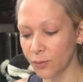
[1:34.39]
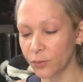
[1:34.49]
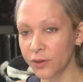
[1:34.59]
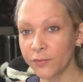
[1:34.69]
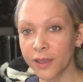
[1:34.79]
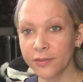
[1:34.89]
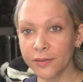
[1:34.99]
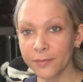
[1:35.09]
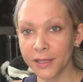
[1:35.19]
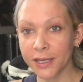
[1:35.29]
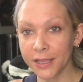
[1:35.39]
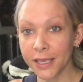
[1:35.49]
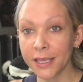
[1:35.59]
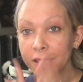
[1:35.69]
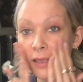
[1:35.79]
when I find something I
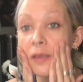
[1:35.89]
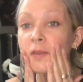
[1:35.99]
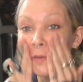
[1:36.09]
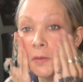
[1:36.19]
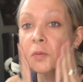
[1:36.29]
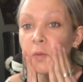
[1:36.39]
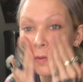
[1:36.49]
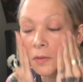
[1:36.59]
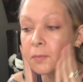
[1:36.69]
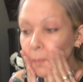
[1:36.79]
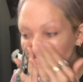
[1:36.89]
like, I stick with it.